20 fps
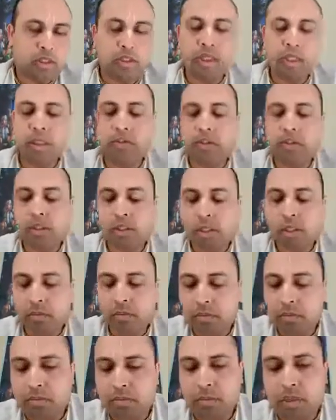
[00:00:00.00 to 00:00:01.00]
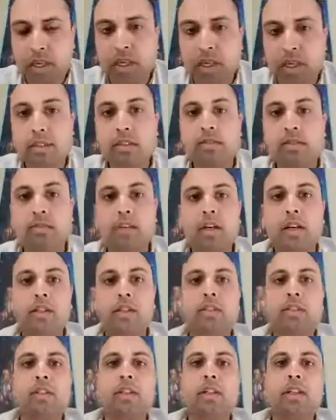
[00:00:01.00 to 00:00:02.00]
Like, for example, my
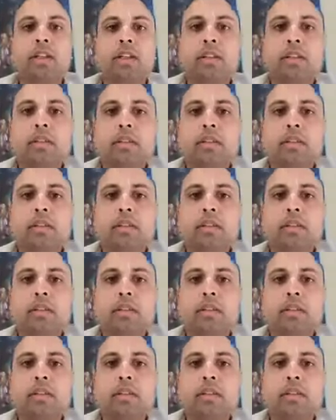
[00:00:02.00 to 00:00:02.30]
father-in-law,